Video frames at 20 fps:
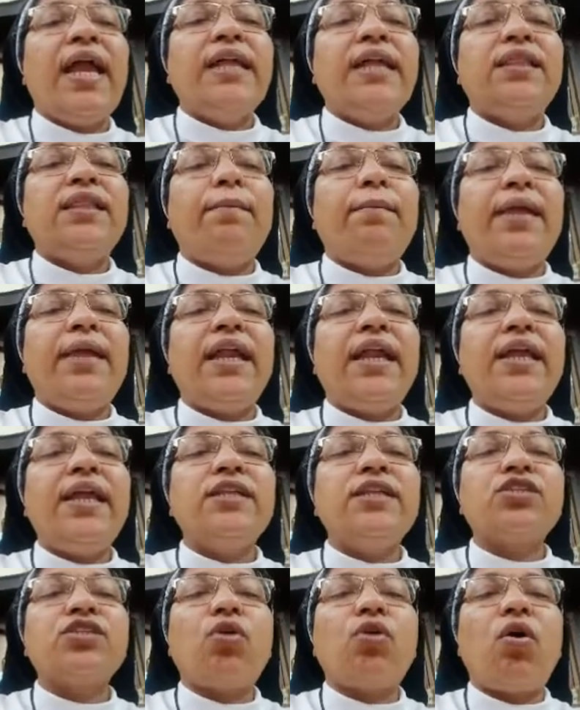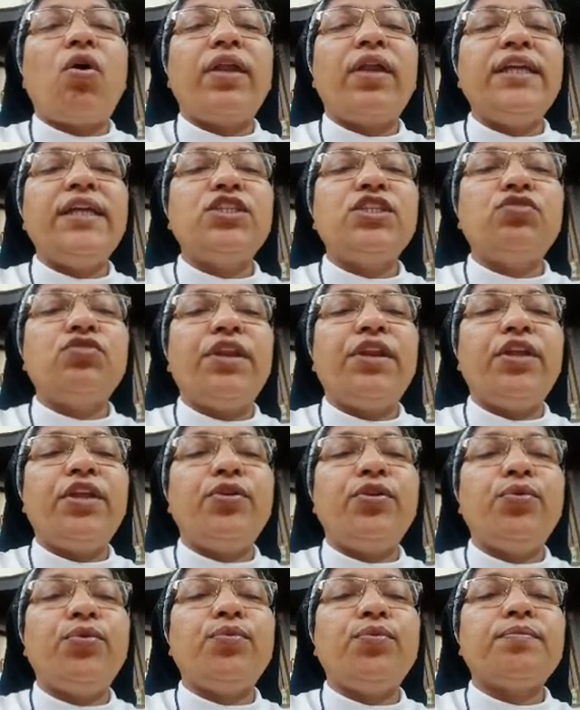The median score is
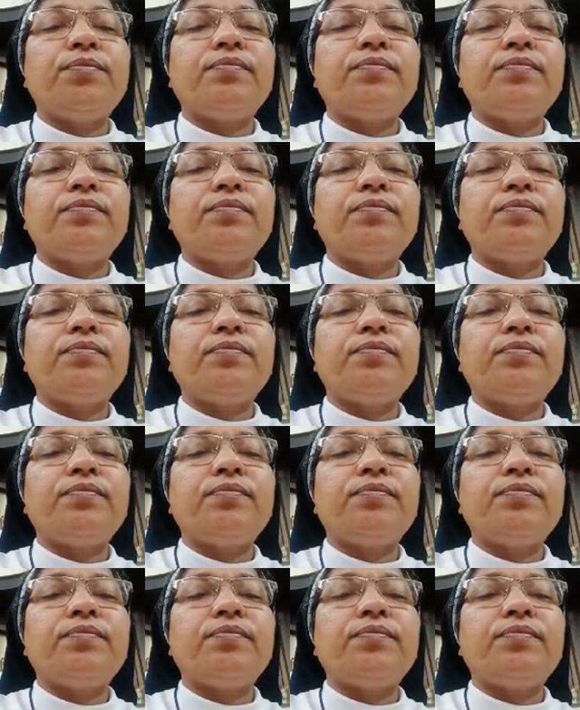22.